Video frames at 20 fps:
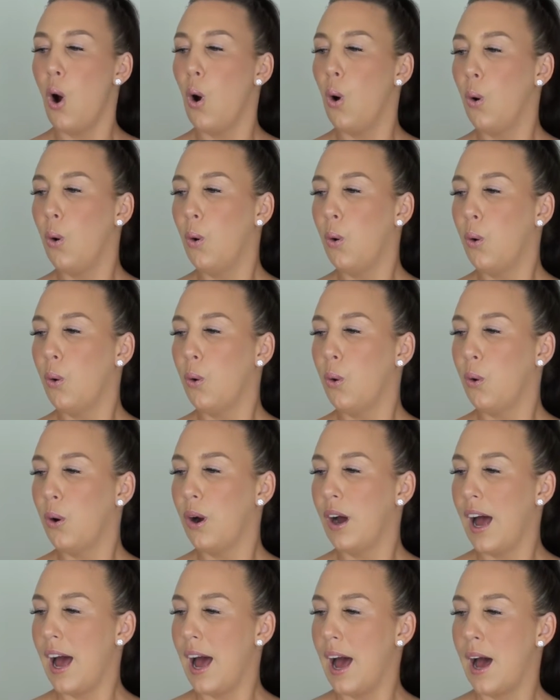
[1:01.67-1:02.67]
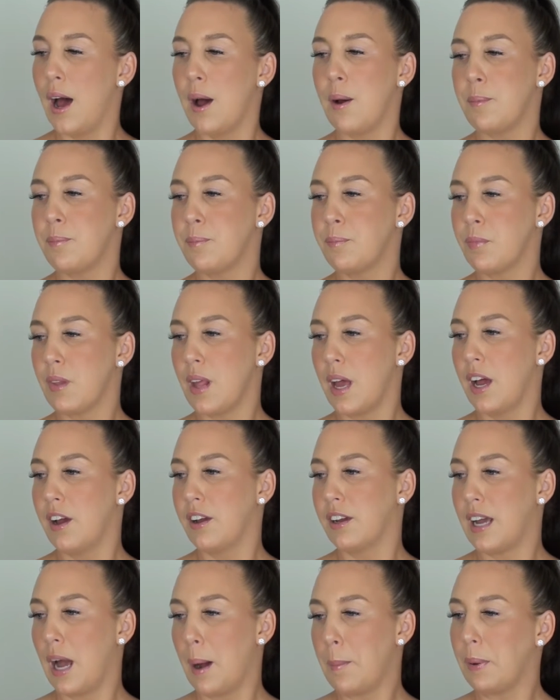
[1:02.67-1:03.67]
or
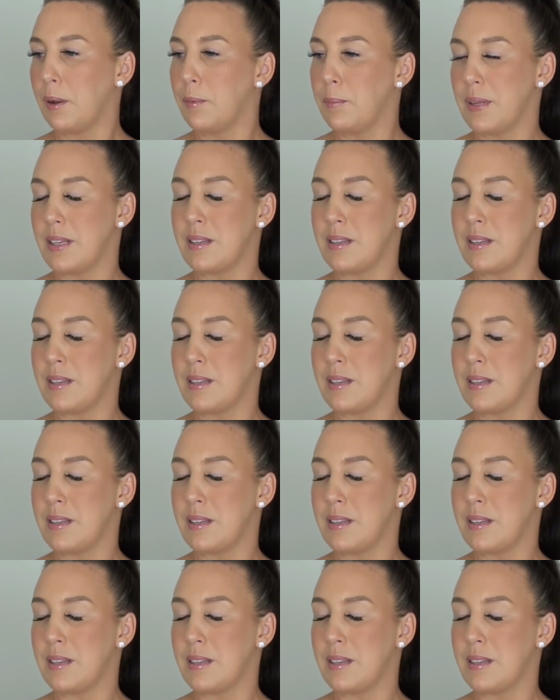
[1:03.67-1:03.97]
a couple of